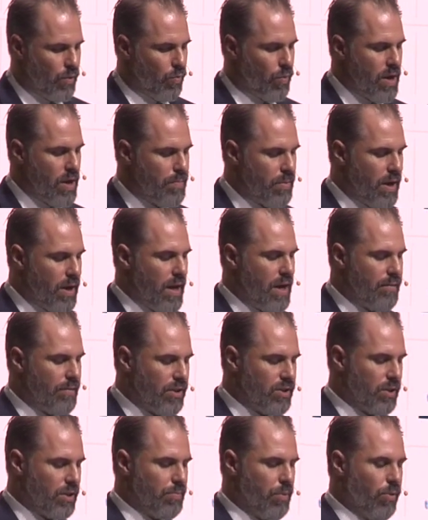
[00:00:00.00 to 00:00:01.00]
We believe
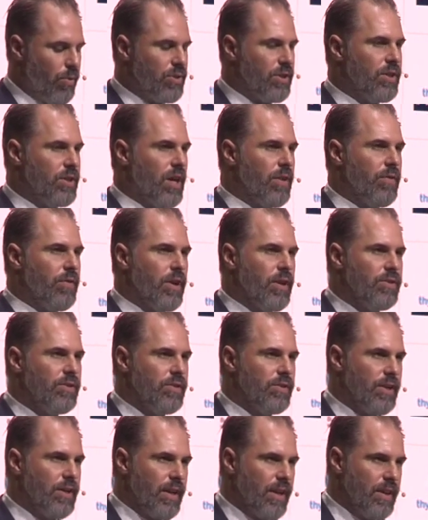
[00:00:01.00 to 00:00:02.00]
in supporting
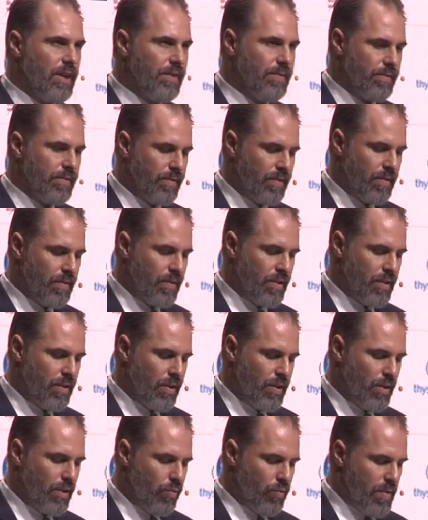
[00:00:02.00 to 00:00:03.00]
diversity.
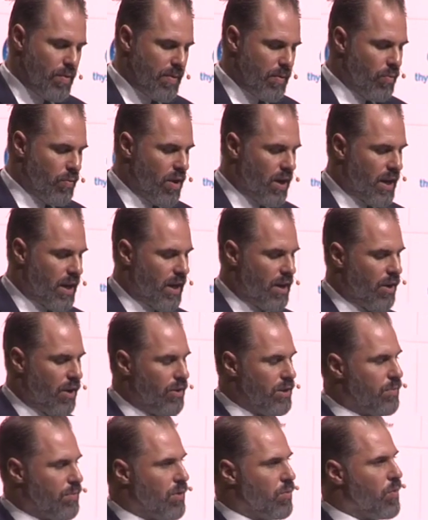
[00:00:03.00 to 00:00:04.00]
We've been working
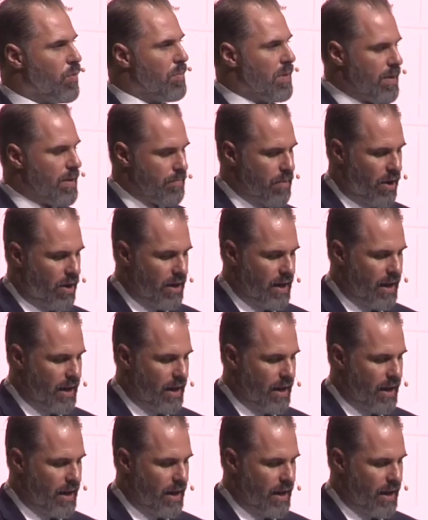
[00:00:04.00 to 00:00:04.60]
closely with Women in